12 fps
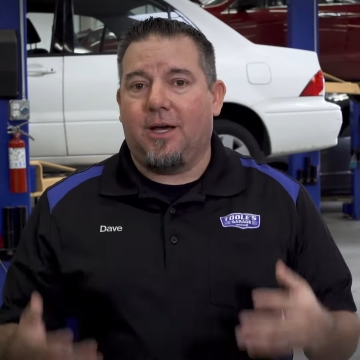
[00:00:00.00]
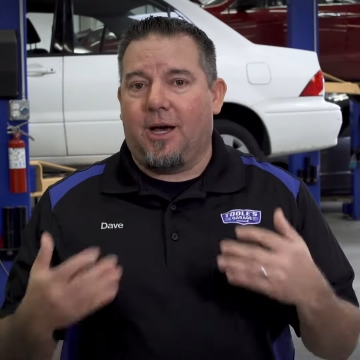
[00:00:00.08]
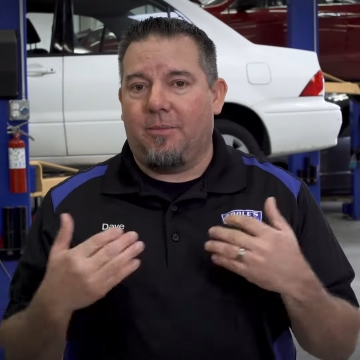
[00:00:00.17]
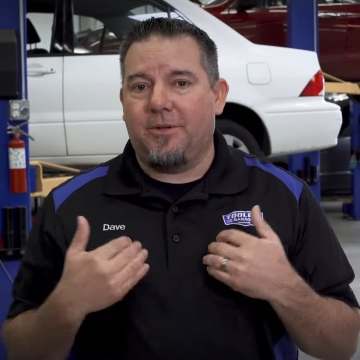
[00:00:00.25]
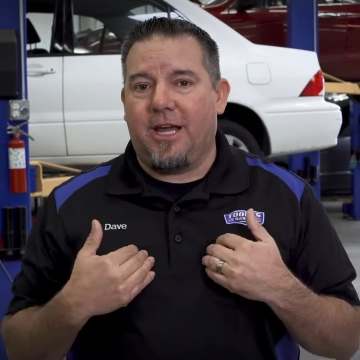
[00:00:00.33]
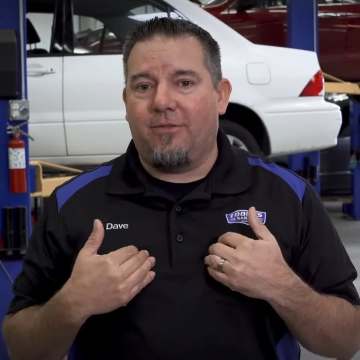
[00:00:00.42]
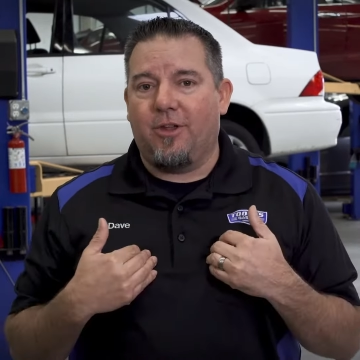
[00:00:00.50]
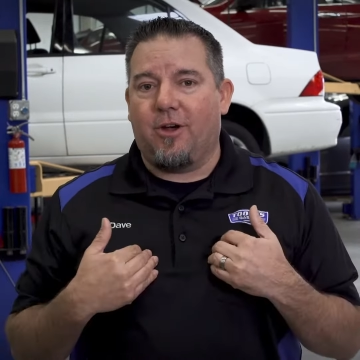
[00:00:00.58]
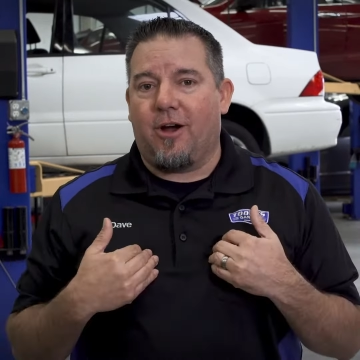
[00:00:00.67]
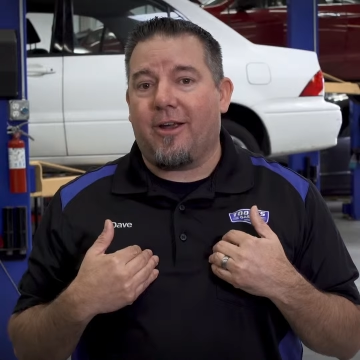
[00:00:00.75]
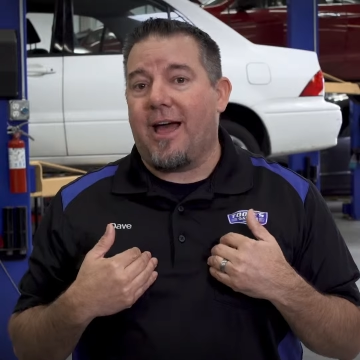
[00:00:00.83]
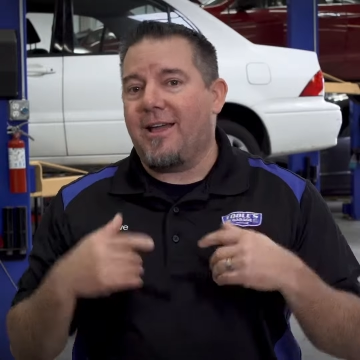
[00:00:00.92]
I'm Dave the
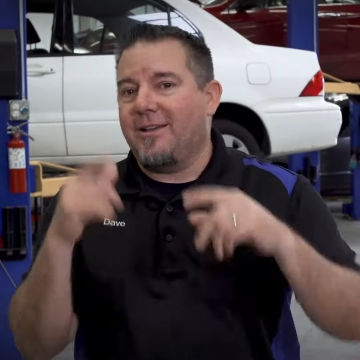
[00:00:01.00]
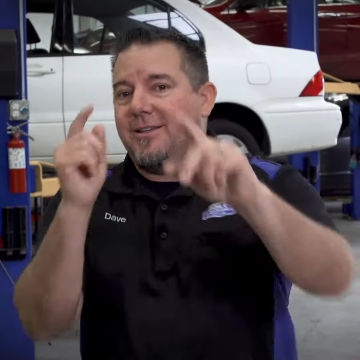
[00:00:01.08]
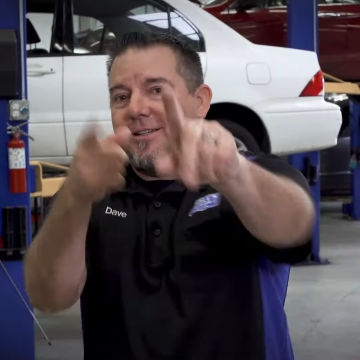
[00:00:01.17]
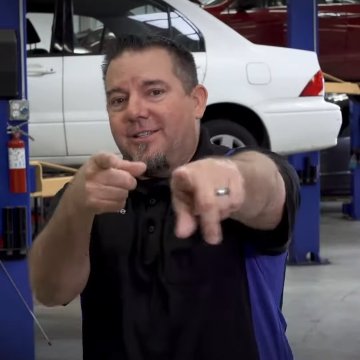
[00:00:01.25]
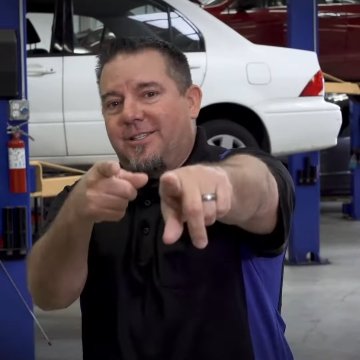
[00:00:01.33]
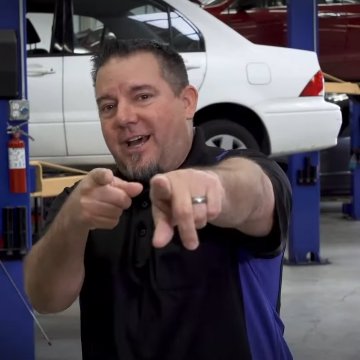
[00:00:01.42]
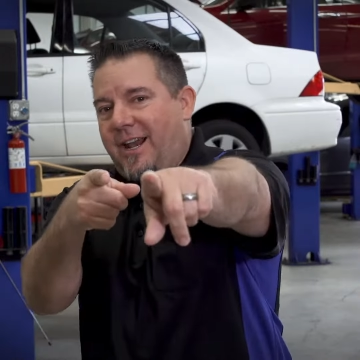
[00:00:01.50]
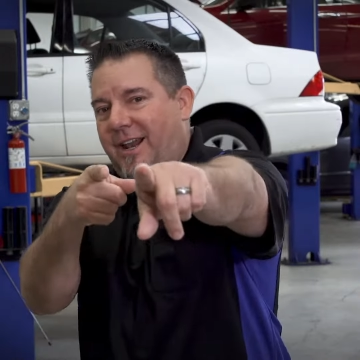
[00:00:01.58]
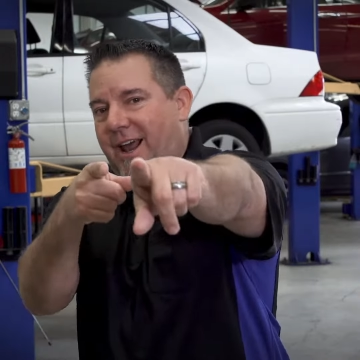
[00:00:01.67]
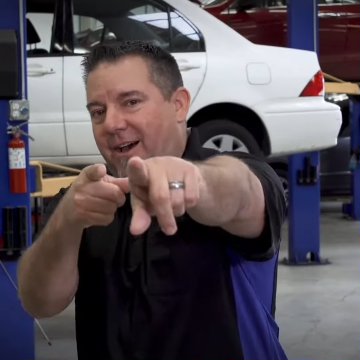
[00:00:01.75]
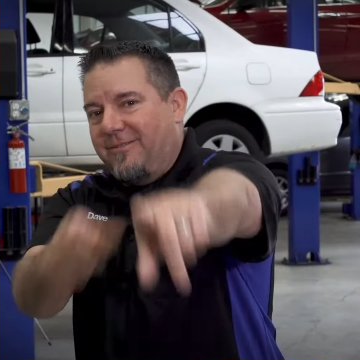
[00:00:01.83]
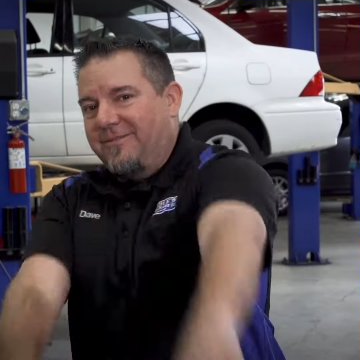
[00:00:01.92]
Car Guy,
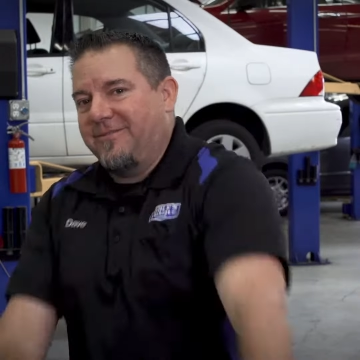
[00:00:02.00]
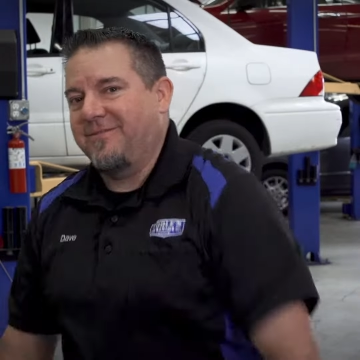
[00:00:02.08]
signing out.